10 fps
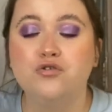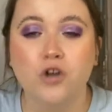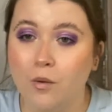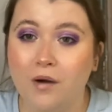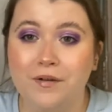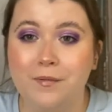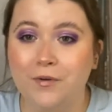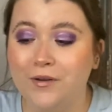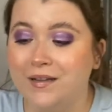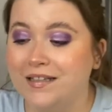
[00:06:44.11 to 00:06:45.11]
don't worry,
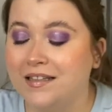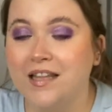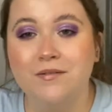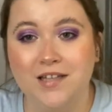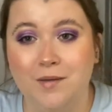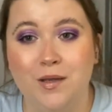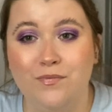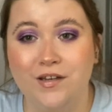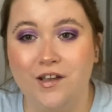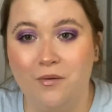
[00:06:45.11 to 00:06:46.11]
because there is going to be a
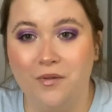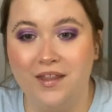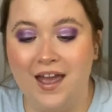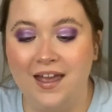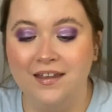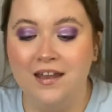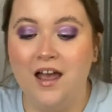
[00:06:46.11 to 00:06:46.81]
video on that.